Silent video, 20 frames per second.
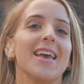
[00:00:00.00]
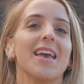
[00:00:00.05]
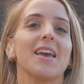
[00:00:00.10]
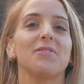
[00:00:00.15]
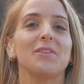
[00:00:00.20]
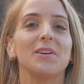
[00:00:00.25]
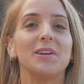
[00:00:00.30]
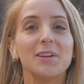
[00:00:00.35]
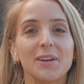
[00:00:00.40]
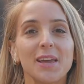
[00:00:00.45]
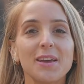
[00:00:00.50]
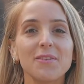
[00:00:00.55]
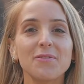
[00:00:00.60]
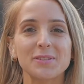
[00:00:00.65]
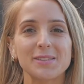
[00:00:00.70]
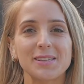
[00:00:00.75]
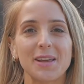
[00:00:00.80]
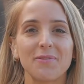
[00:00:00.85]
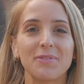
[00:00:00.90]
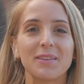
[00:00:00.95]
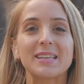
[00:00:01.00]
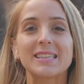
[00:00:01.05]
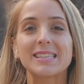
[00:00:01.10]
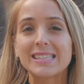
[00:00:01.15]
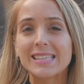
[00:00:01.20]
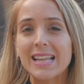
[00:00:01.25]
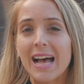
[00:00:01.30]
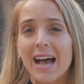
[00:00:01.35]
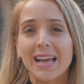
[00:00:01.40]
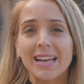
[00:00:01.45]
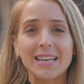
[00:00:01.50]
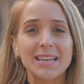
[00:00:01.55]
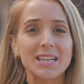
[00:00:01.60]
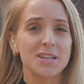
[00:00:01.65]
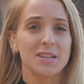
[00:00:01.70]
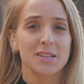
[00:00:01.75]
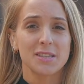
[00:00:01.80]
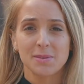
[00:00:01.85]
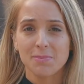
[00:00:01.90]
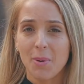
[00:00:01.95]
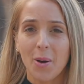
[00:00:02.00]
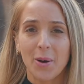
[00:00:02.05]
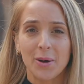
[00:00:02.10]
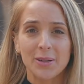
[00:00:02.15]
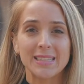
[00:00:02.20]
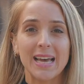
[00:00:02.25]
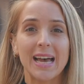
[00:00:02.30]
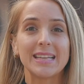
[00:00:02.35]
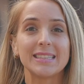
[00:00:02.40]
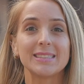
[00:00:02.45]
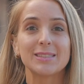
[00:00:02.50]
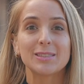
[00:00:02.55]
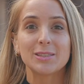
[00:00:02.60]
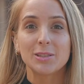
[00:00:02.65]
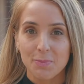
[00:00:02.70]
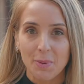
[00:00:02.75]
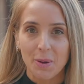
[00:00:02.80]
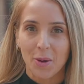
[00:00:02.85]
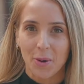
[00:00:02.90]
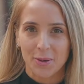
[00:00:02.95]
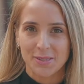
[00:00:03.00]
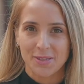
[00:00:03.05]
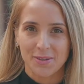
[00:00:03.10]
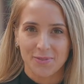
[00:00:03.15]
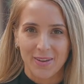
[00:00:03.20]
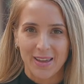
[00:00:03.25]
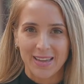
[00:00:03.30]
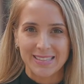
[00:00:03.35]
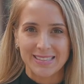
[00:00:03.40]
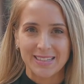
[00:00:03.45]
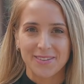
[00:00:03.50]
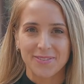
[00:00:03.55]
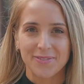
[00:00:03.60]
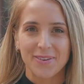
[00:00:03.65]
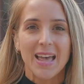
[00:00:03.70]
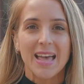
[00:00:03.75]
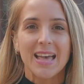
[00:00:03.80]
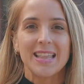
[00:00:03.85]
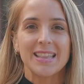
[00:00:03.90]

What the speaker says: If you're looking for something stylish, smart, and super cost-effective,